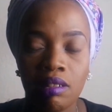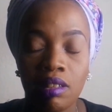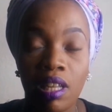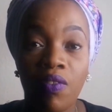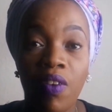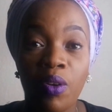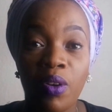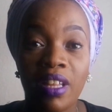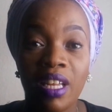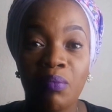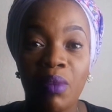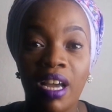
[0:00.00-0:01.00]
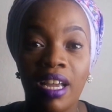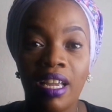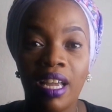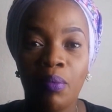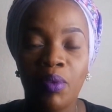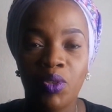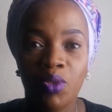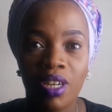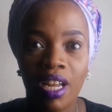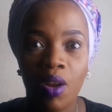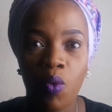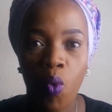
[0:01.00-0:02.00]
they found out that my epidural
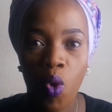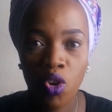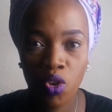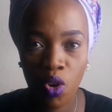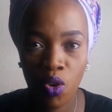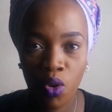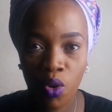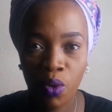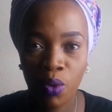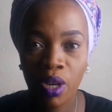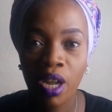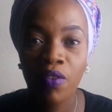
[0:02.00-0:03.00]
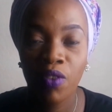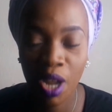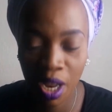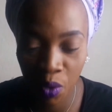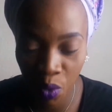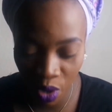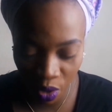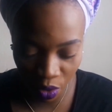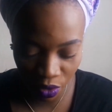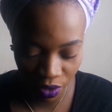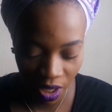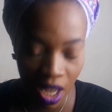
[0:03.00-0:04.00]
had worn
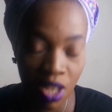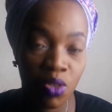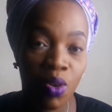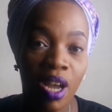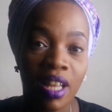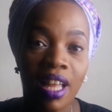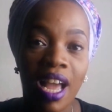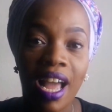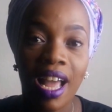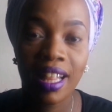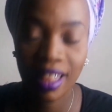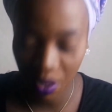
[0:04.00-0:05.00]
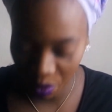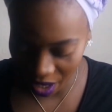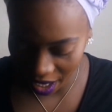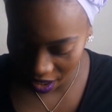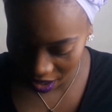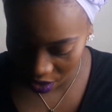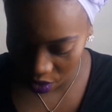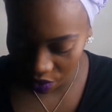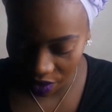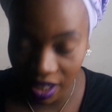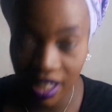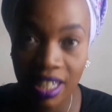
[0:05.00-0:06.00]
off. So they were like, can you
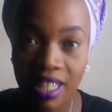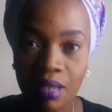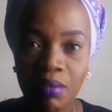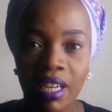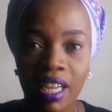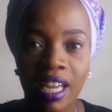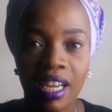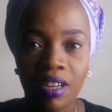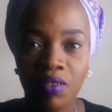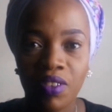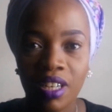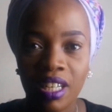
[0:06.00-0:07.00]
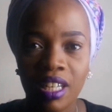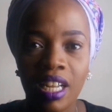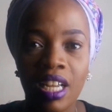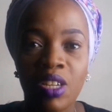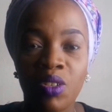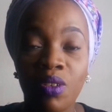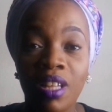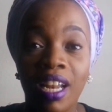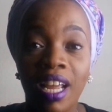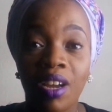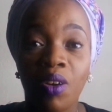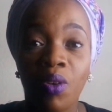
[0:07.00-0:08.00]
feel this? I'm like, yeah, I can feel it. So they're
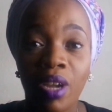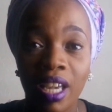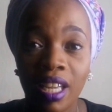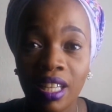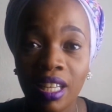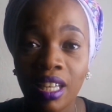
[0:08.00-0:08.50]
like, okay,